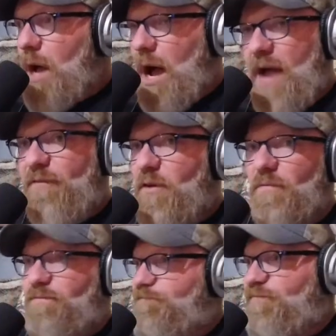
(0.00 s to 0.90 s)
I feel
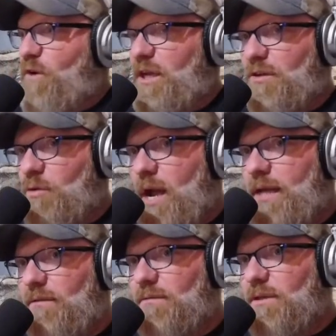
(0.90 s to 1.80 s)
freaking great.
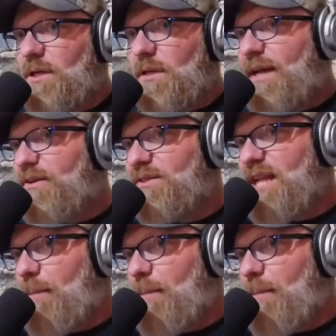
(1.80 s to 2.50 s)
Like you said,